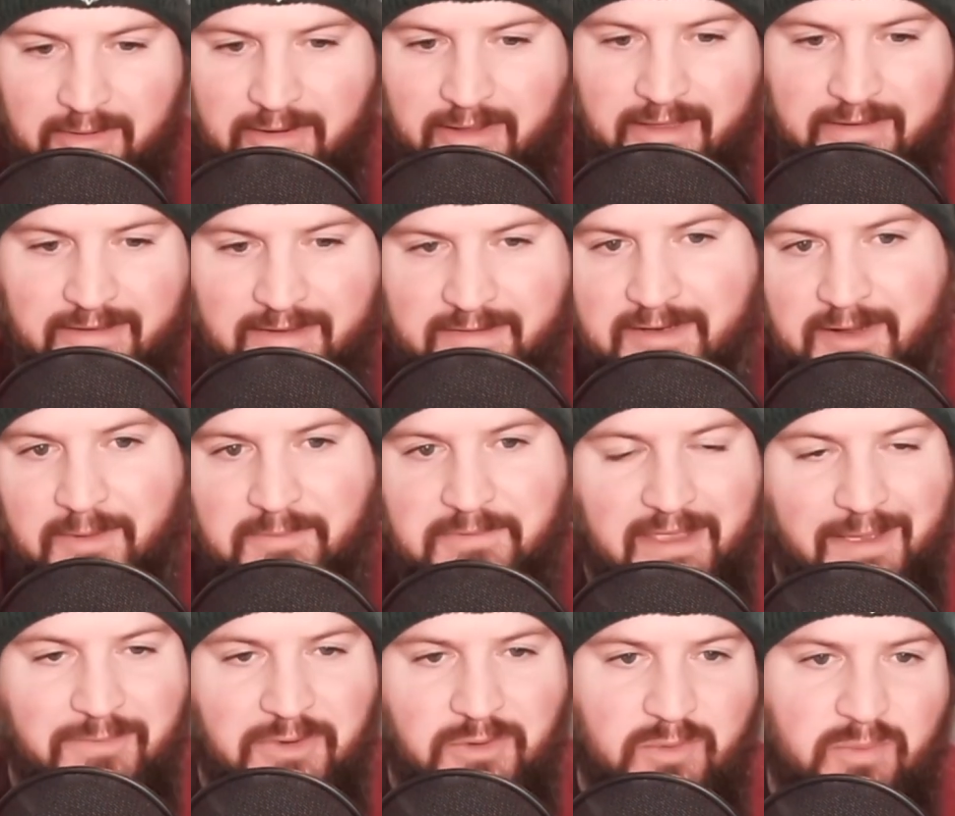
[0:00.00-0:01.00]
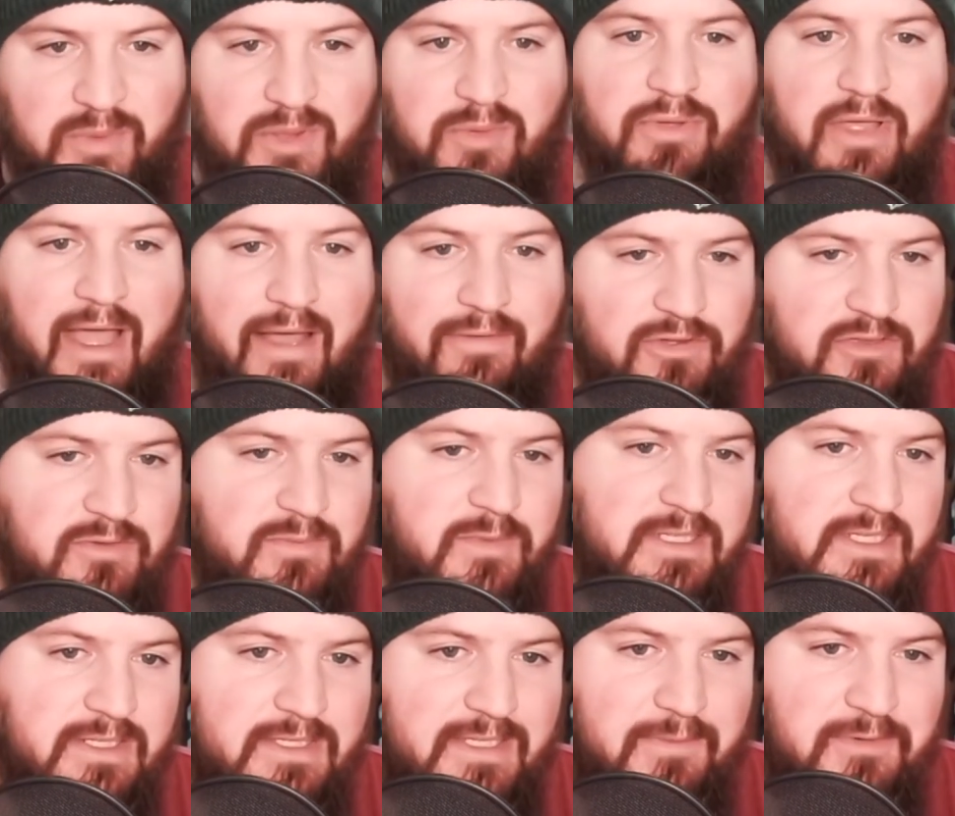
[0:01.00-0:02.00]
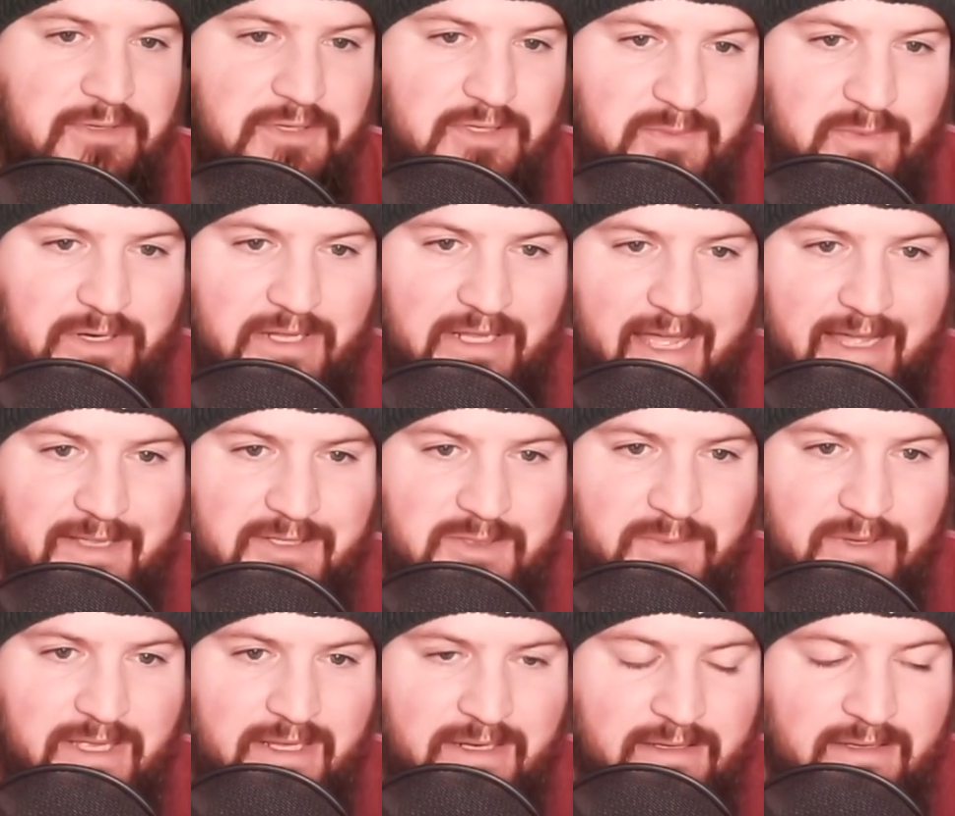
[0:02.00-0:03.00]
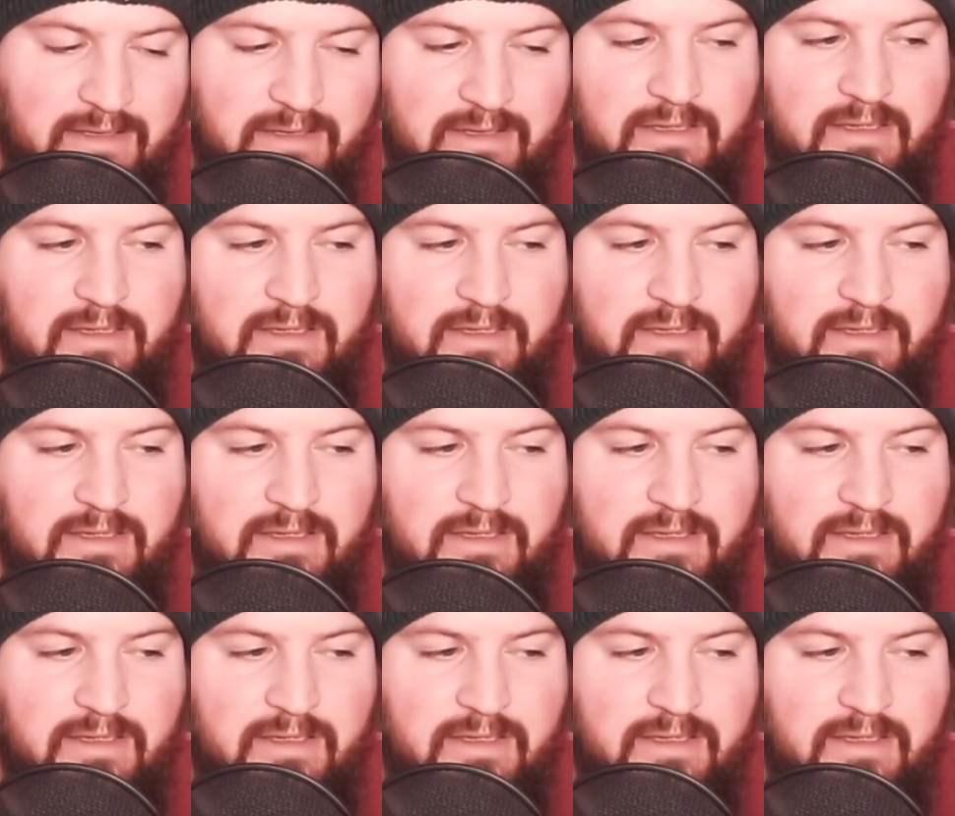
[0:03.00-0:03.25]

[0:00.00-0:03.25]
it doesn't upset me when people have those misconceptions, but it has been